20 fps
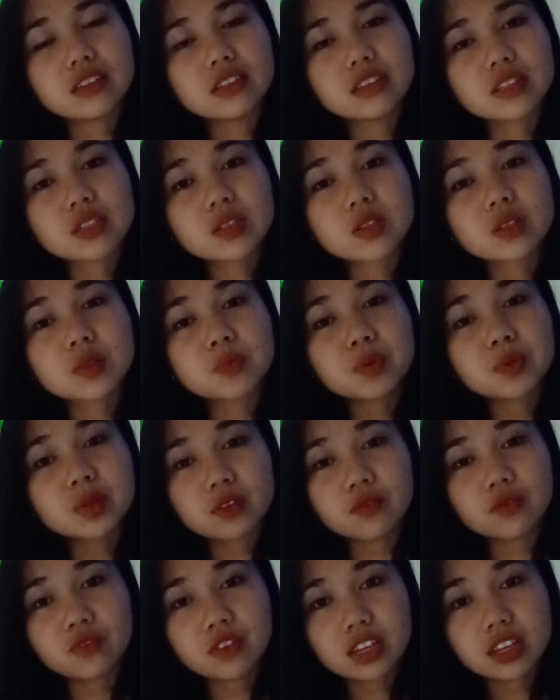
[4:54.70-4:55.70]

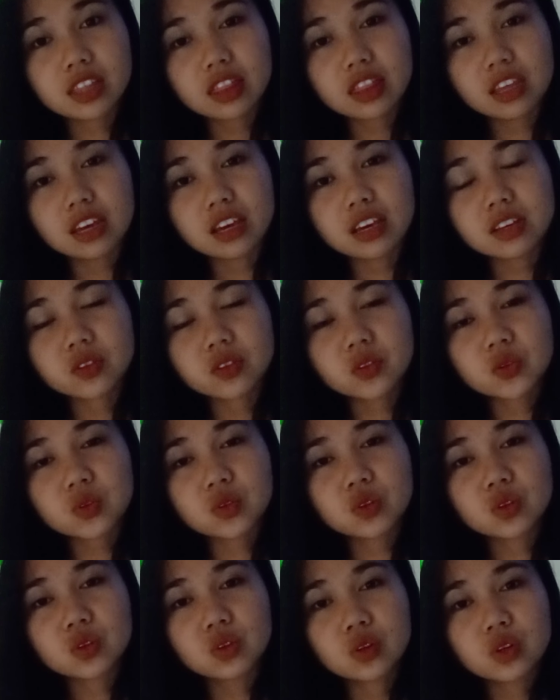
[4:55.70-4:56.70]
specific
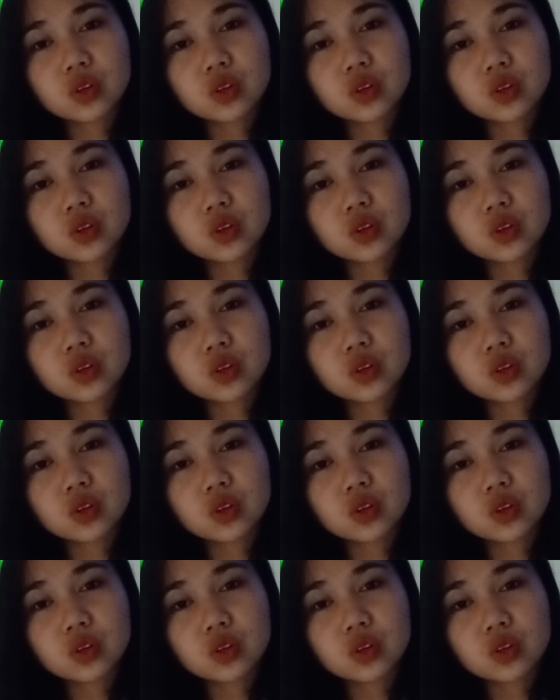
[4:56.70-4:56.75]
things